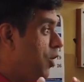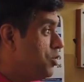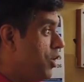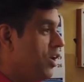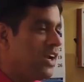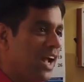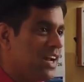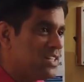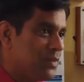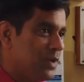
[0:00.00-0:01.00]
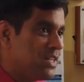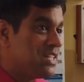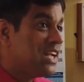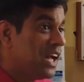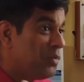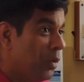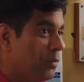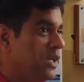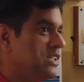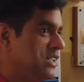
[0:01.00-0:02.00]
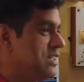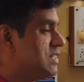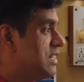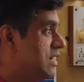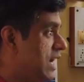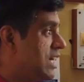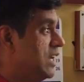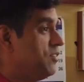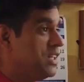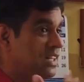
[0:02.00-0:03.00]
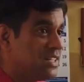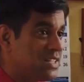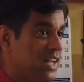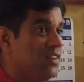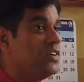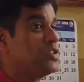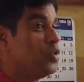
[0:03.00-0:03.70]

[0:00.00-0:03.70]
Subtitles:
how the organism and a single population is interacting with itself,